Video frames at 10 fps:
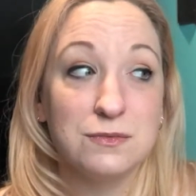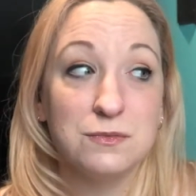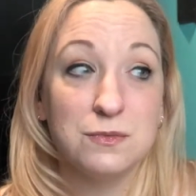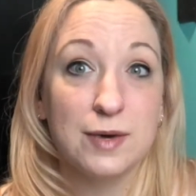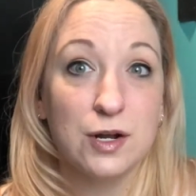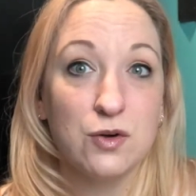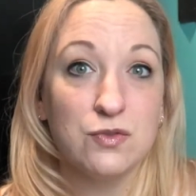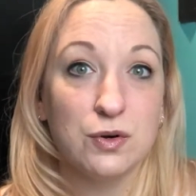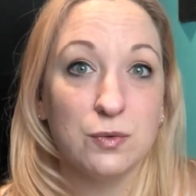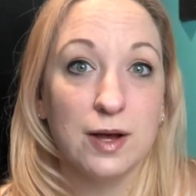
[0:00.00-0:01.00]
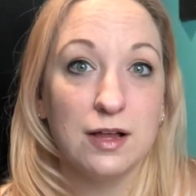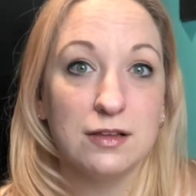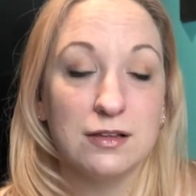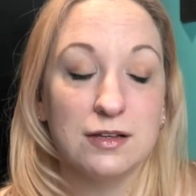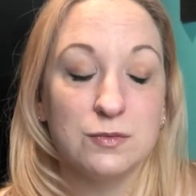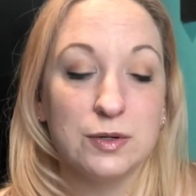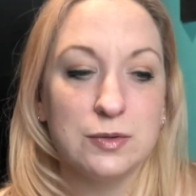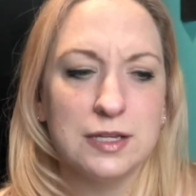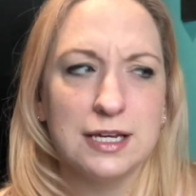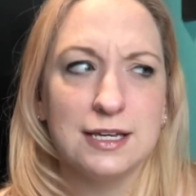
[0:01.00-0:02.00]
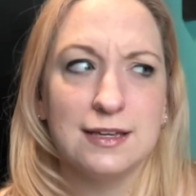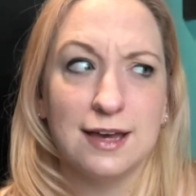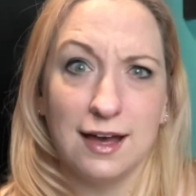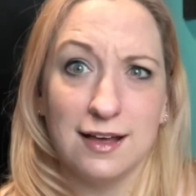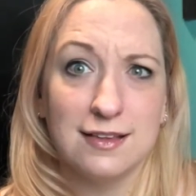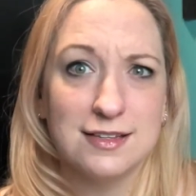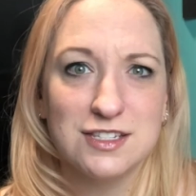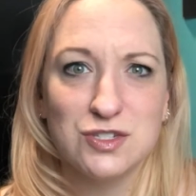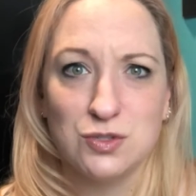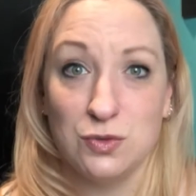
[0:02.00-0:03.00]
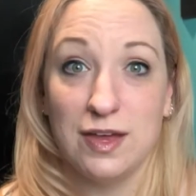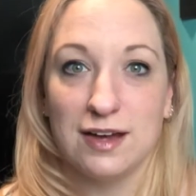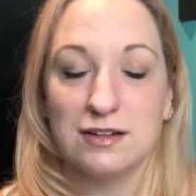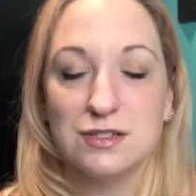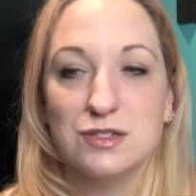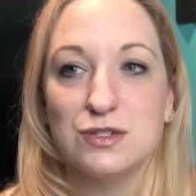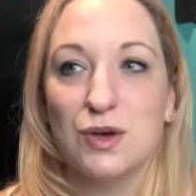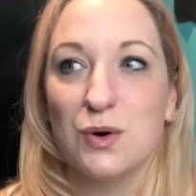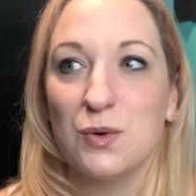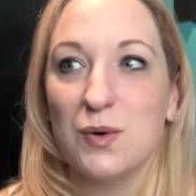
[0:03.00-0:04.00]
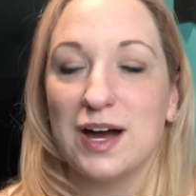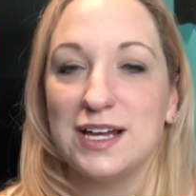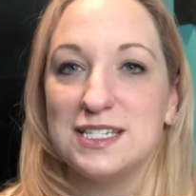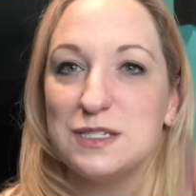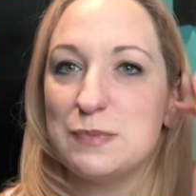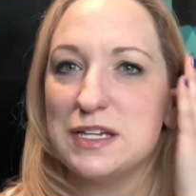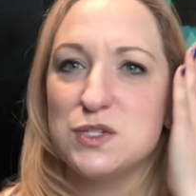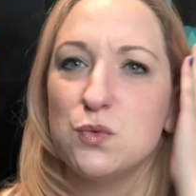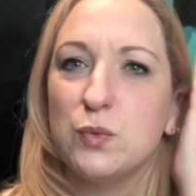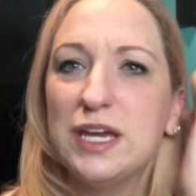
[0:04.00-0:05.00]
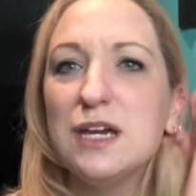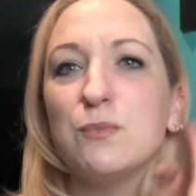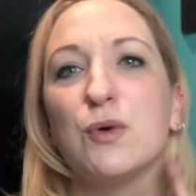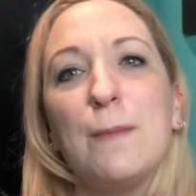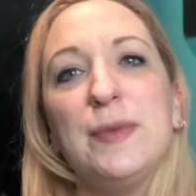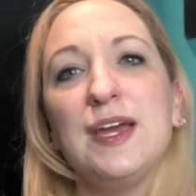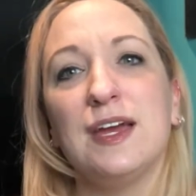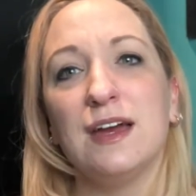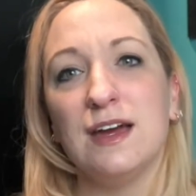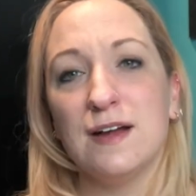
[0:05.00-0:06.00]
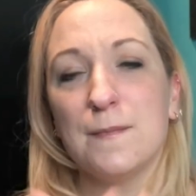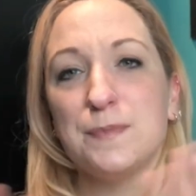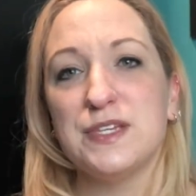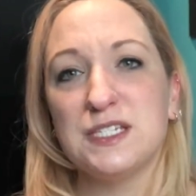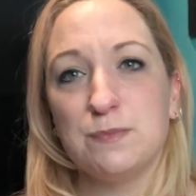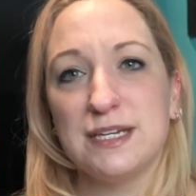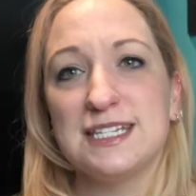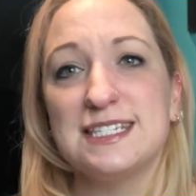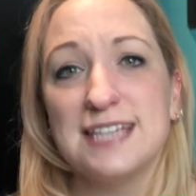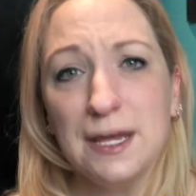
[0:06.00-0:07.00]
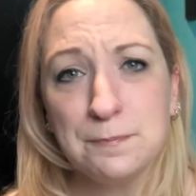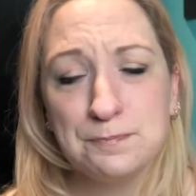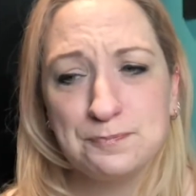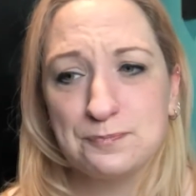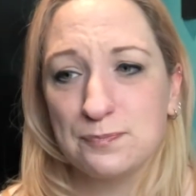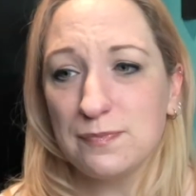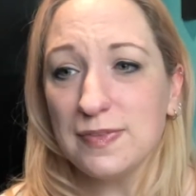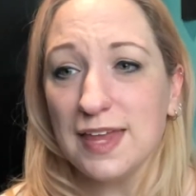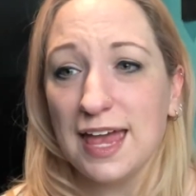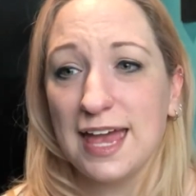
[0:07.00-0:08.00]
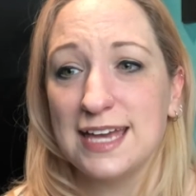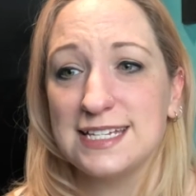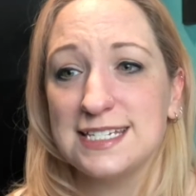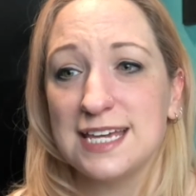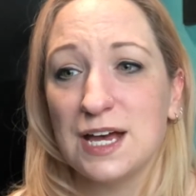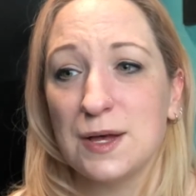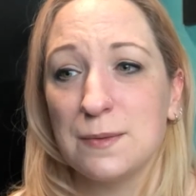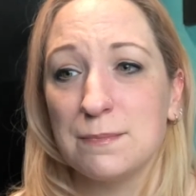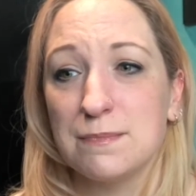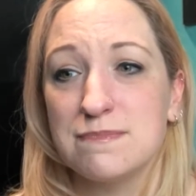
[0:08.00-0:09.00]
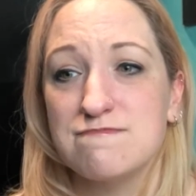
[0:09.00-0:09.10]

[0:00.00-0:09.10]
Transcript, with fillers: went over well. And we were like, yeah, let's do that. So I spent a week prepping this big set, and um,